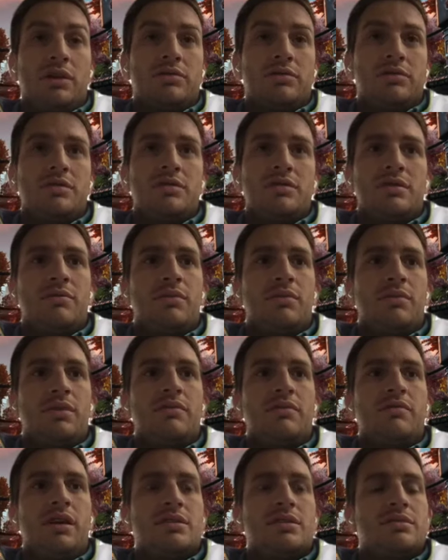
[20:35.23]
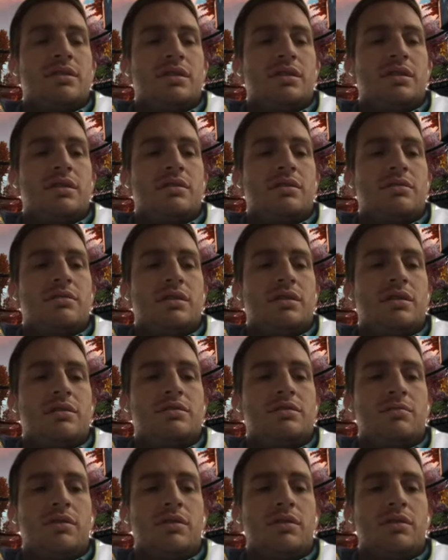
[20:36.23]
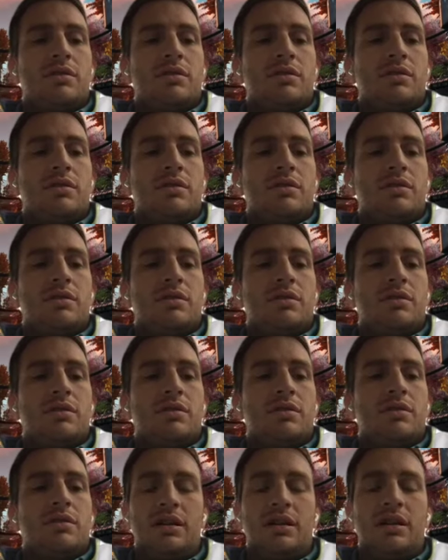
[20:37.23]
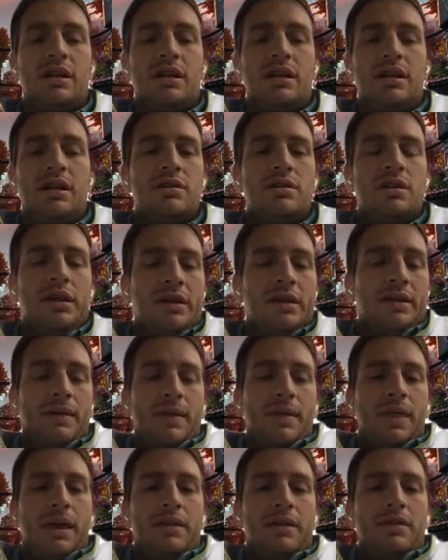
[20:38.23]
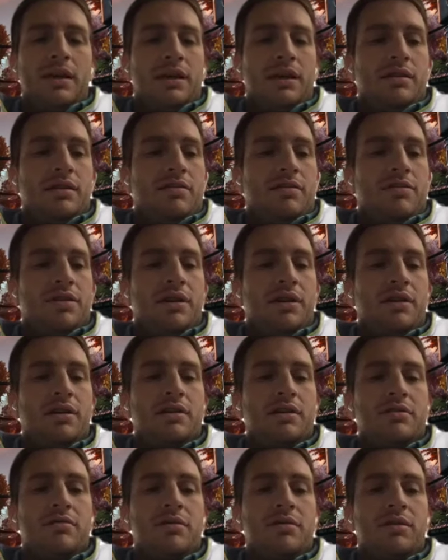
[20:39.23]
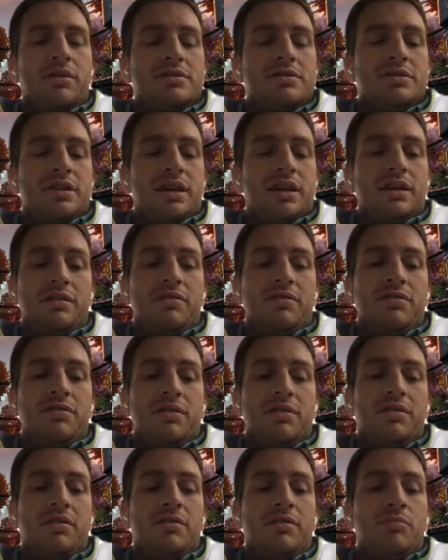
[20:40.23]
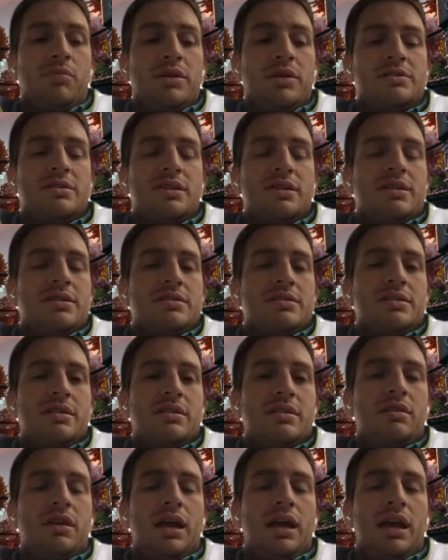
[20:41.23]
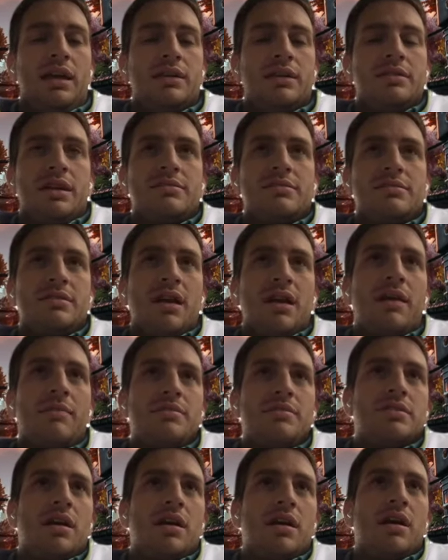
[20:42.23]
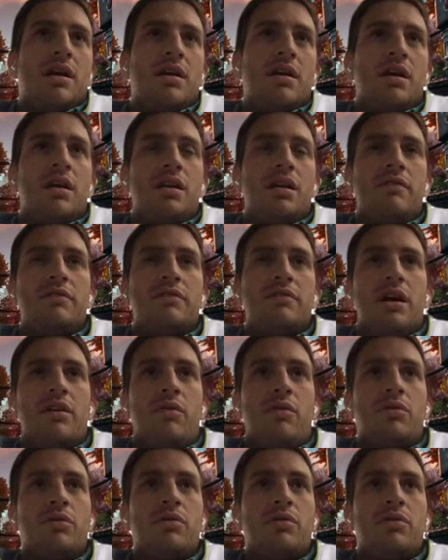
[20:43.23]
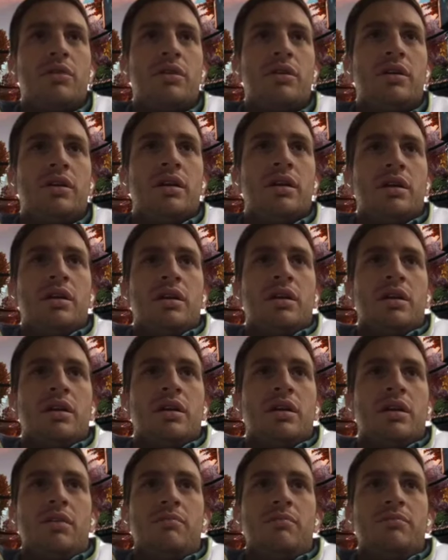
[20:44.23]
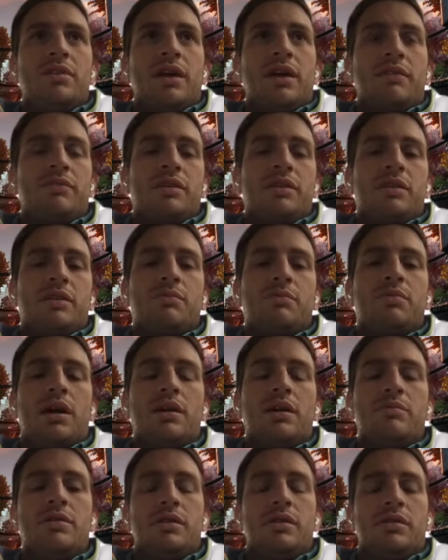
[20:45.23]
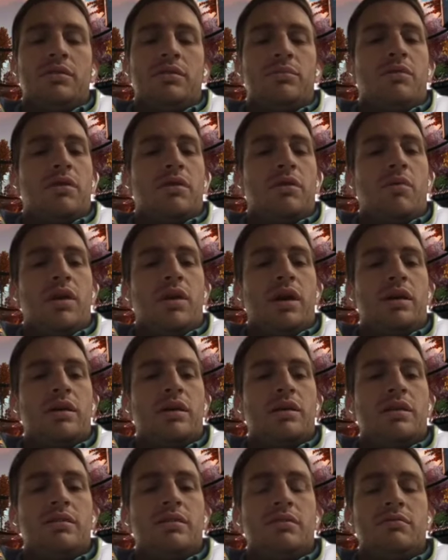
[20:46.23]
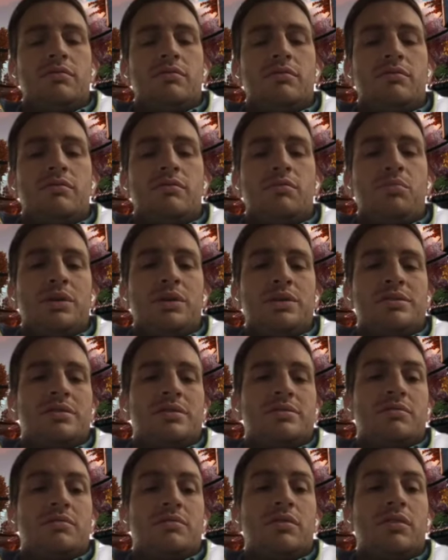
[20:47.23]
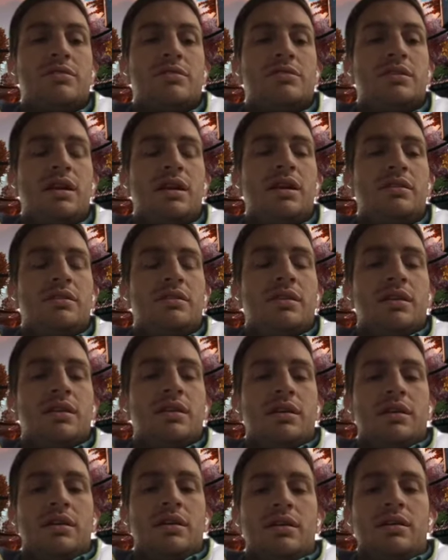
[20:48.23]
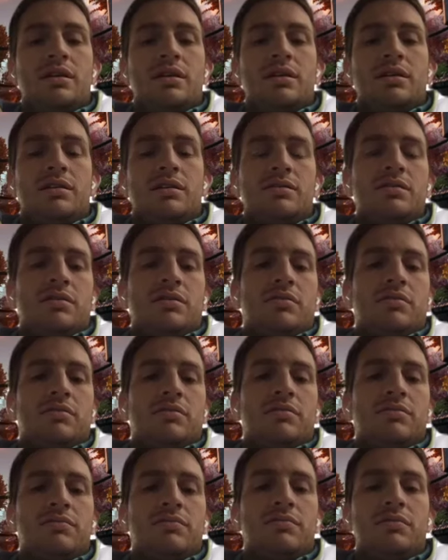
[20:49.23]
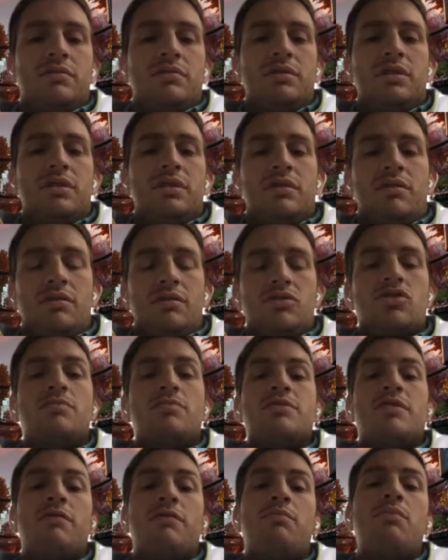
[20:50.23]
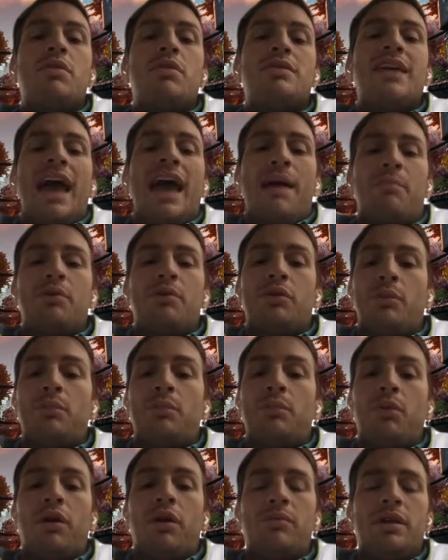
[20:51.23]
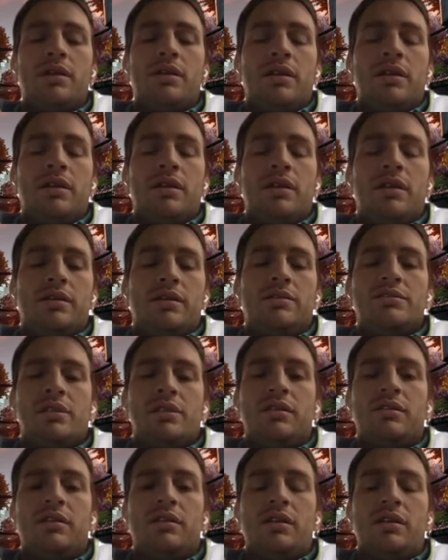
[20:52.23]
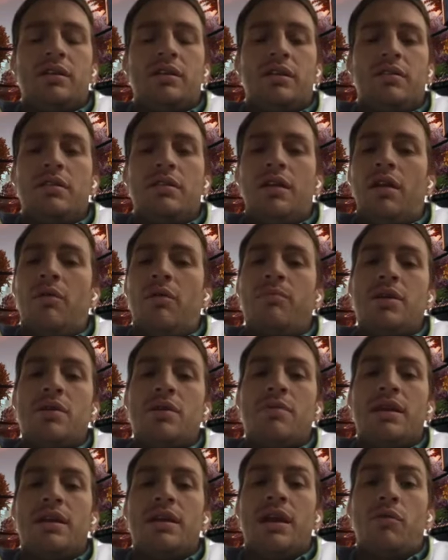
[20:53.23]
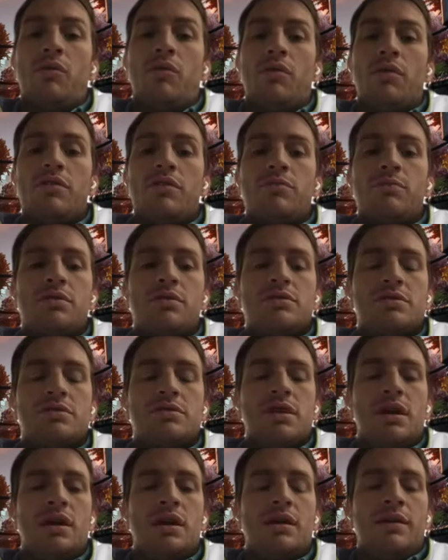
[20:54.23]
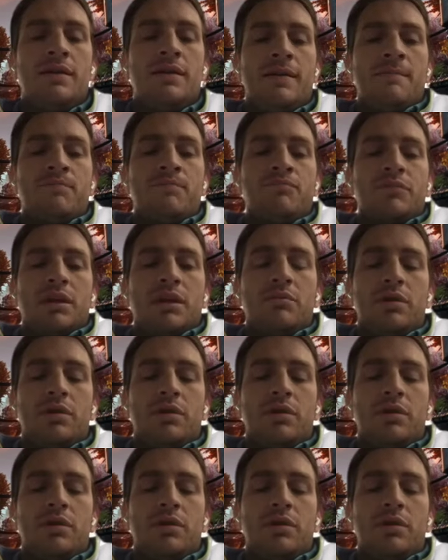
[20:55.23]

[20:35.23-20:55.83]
especially since I've been investing in, in some of those since I was a teenager and then a third into real estate and a third into business and as as time has gone on and I've gotten older I'm, definitely going to probably be a little more weighted in business and real estate uh, until you know in terms of capital deployment not necessarily that'll mirror my net worth per se